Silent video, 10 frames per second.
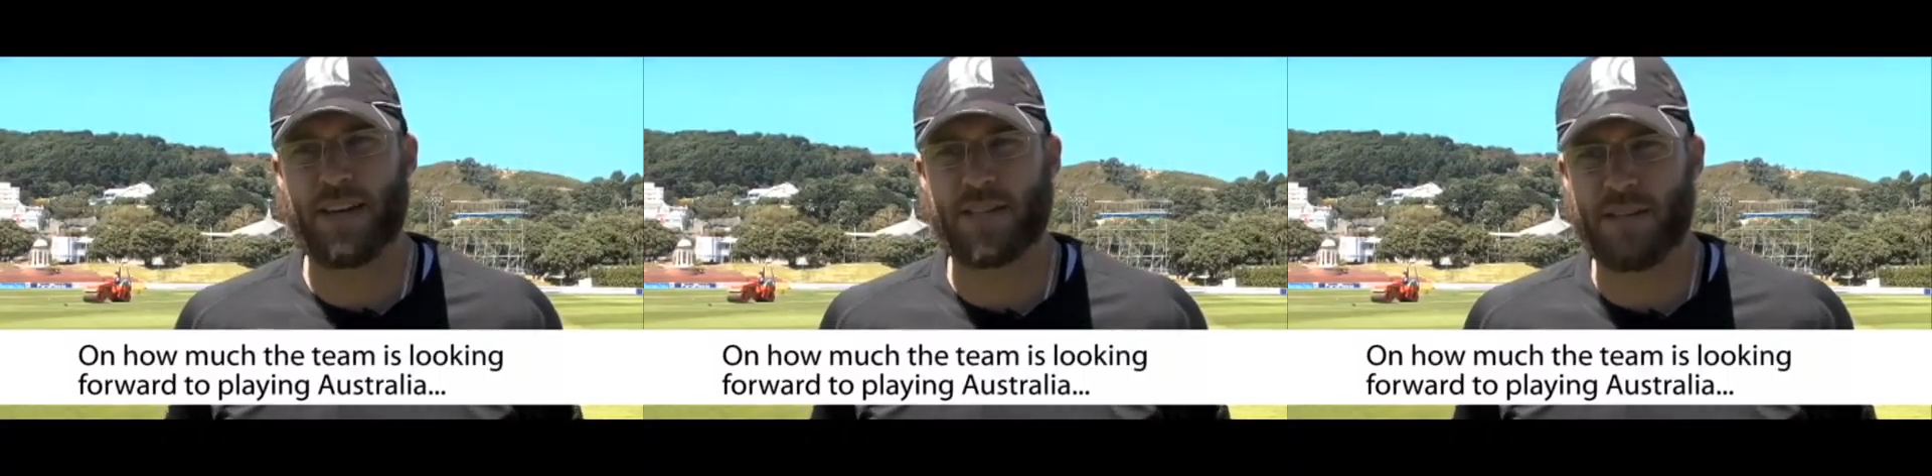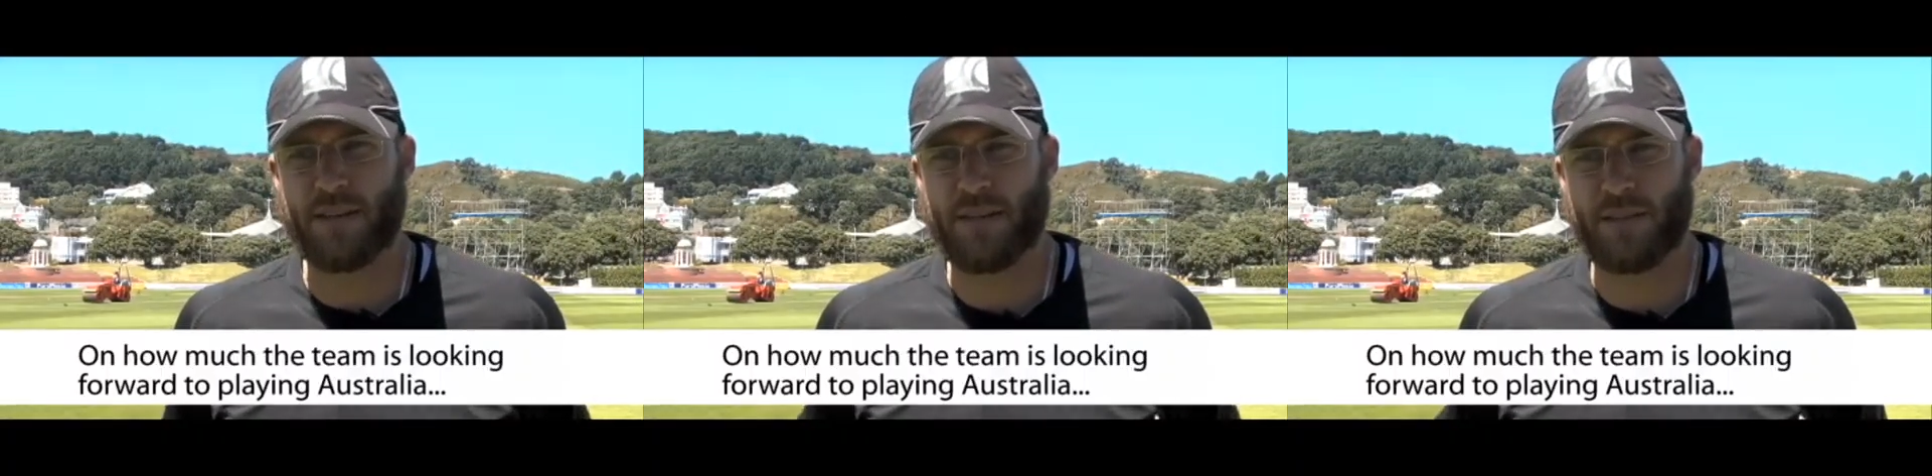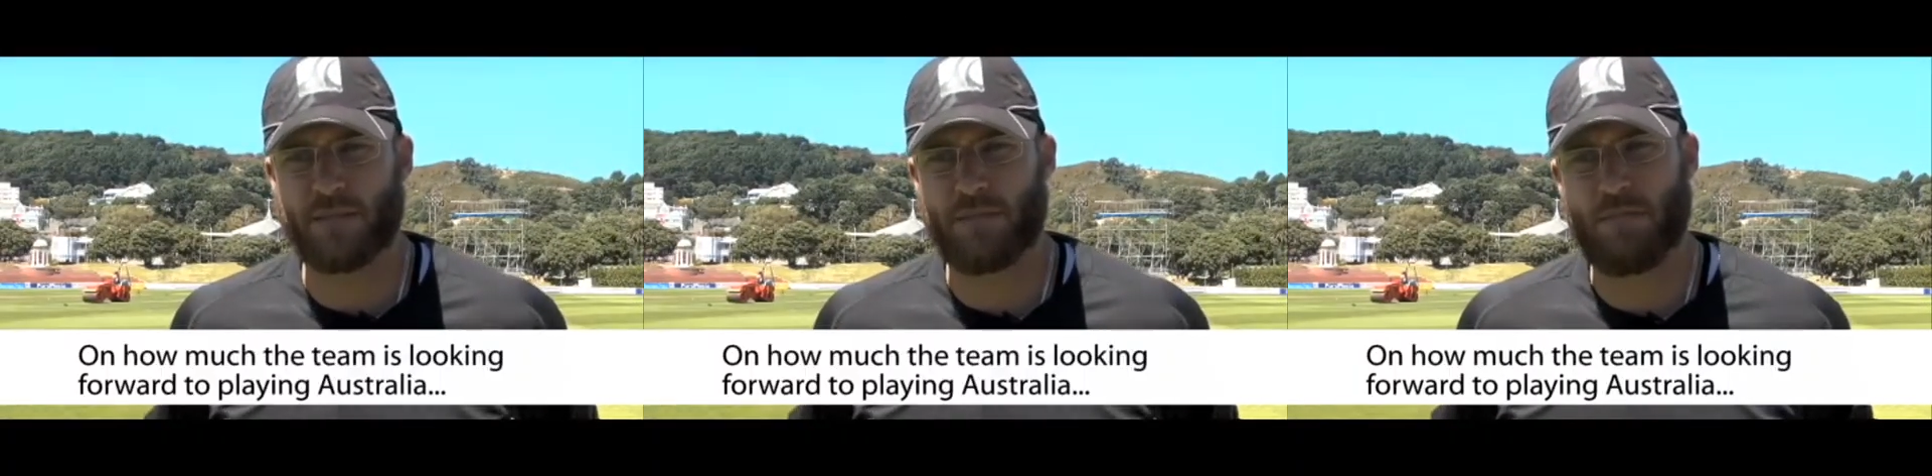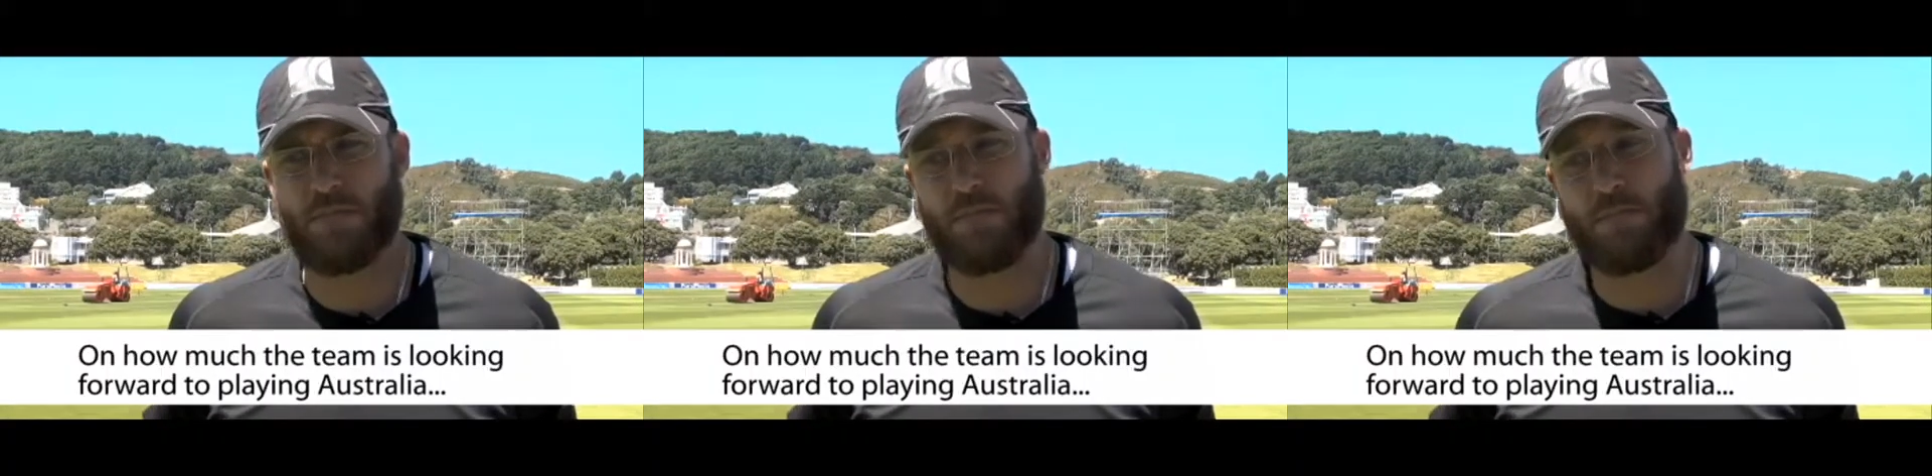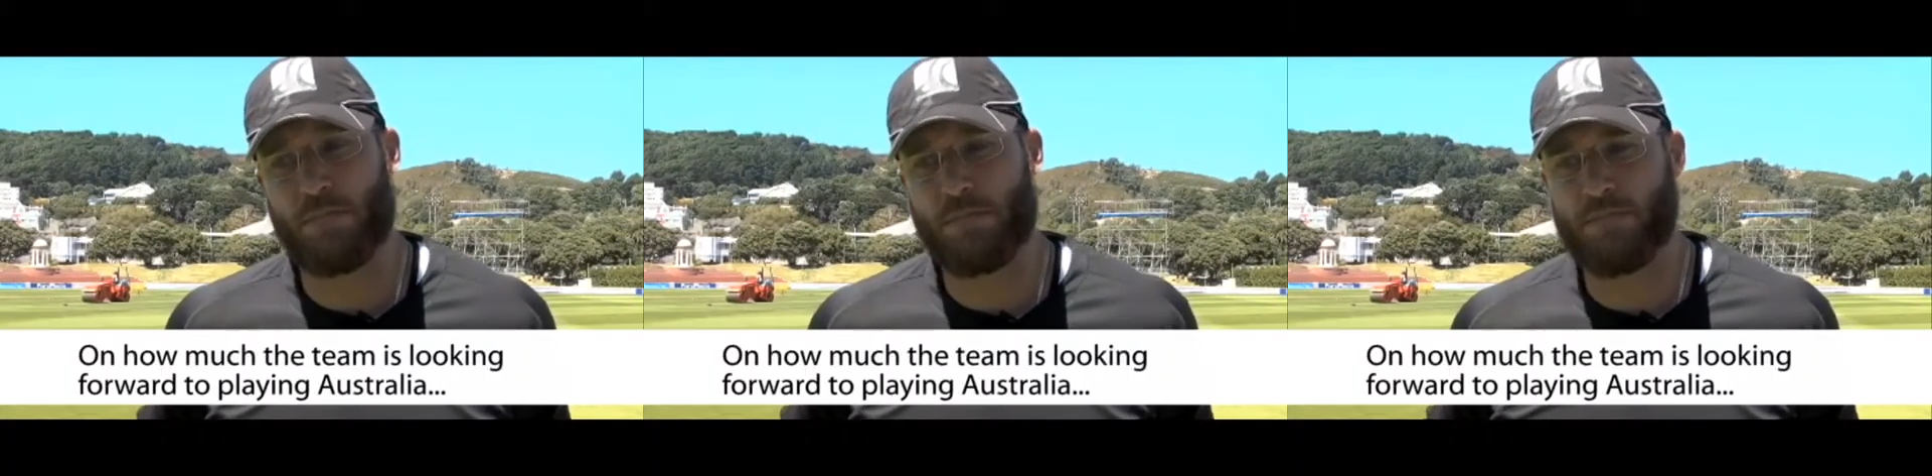series
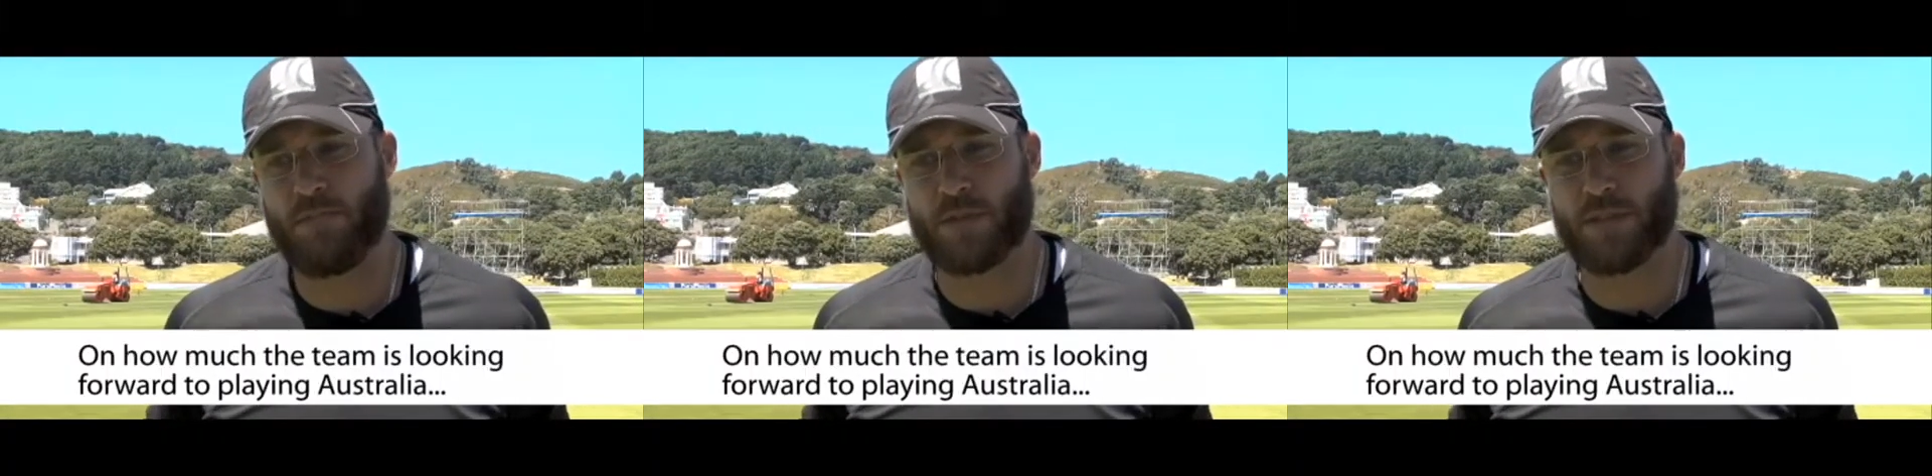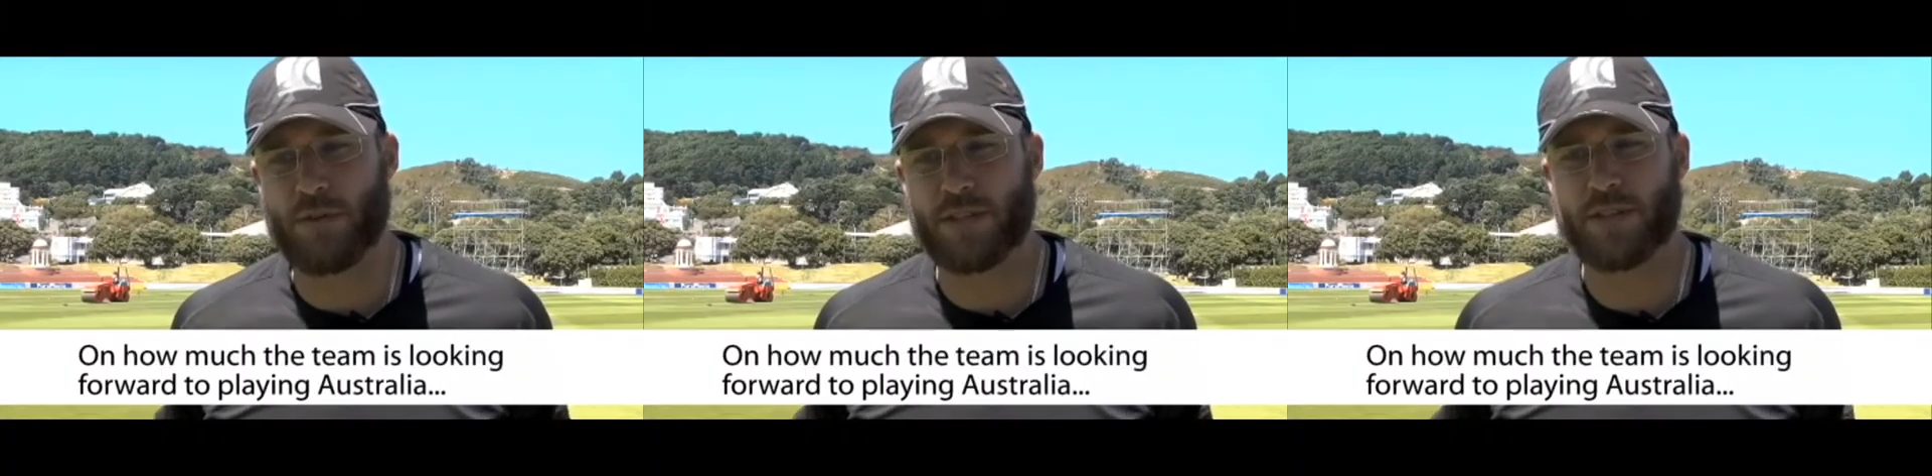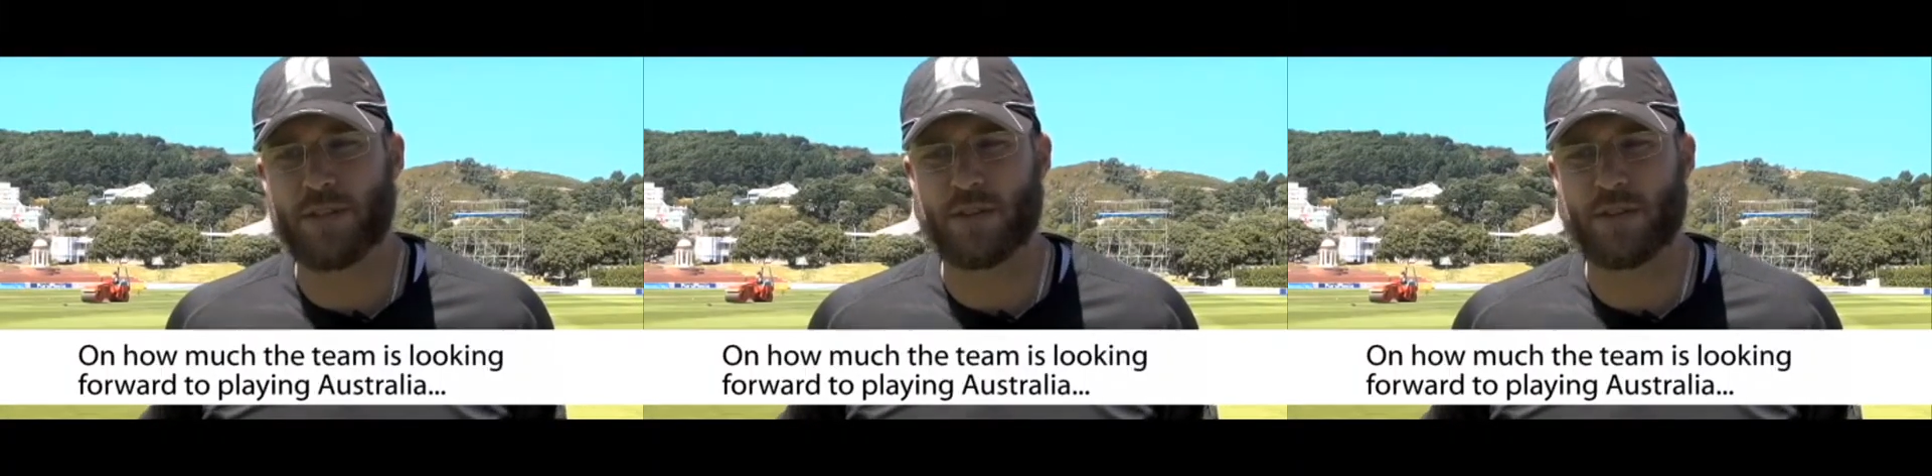for two reasons.